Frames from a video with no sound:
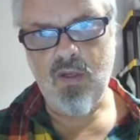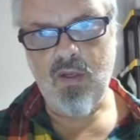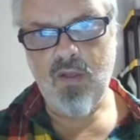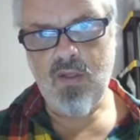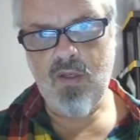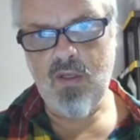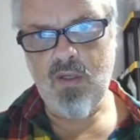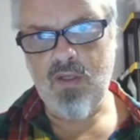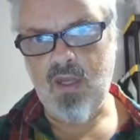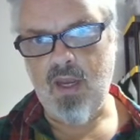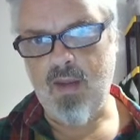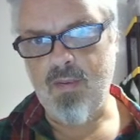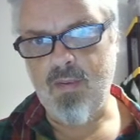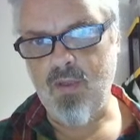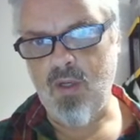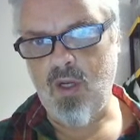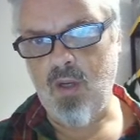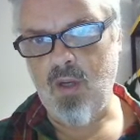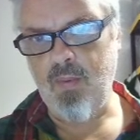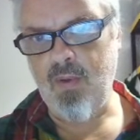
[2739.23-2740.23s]
These tabs
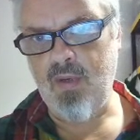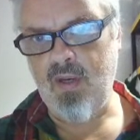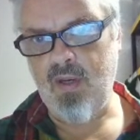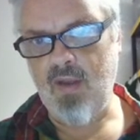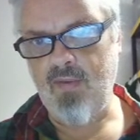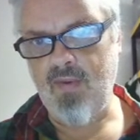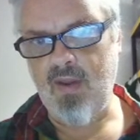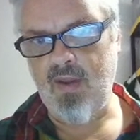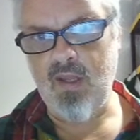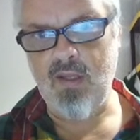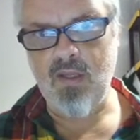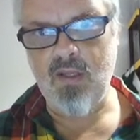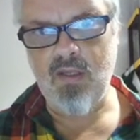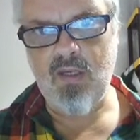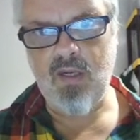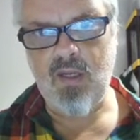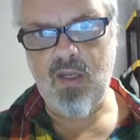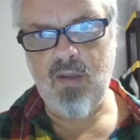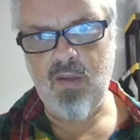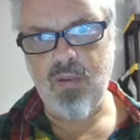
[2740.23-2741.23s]
will help you navigate the
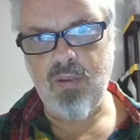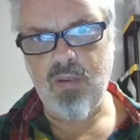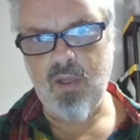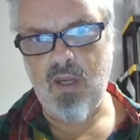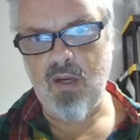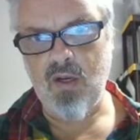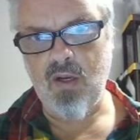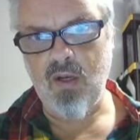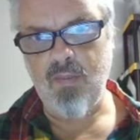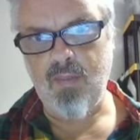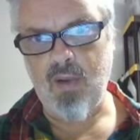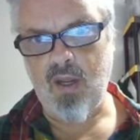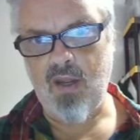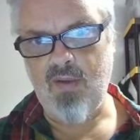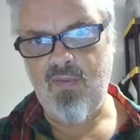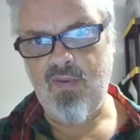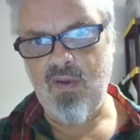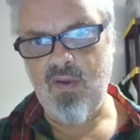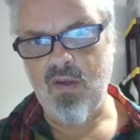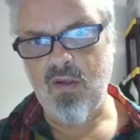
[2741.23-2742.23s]
city, planner, buy
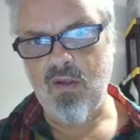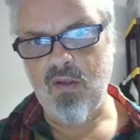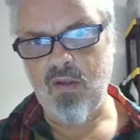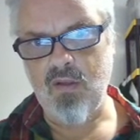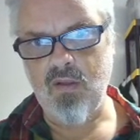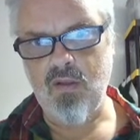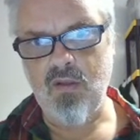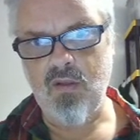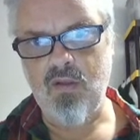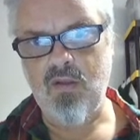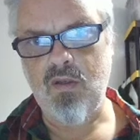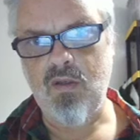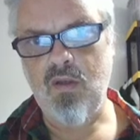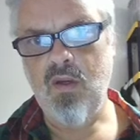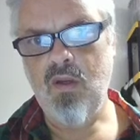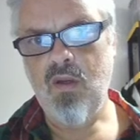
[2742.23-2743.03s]
vehicles,